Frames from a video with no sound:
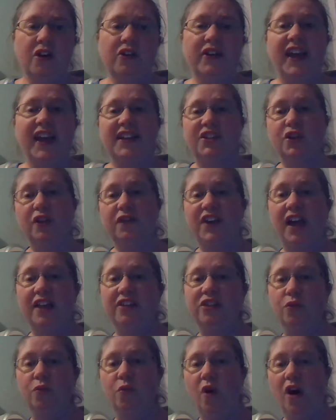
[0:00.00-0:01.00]
Okay, so I've
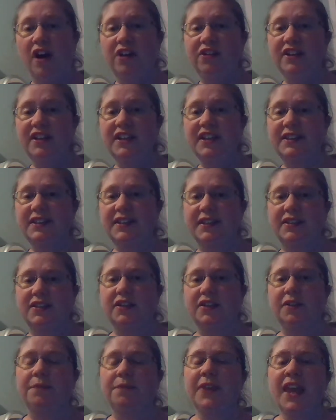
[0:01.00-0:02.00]
got the water in the
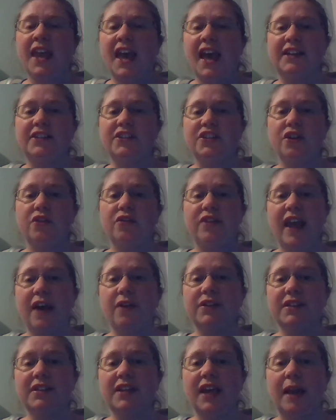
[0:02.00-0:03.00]
system, and so
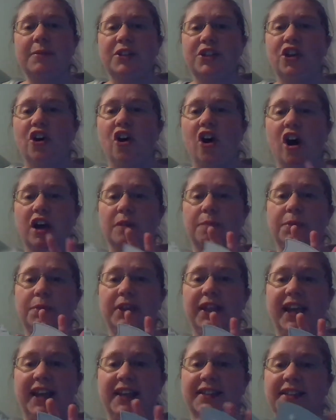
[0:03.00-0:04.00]
now it's time to talk
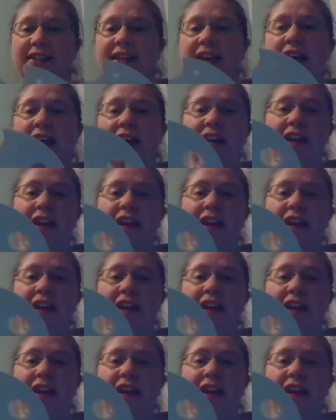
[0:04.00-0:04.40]
plants.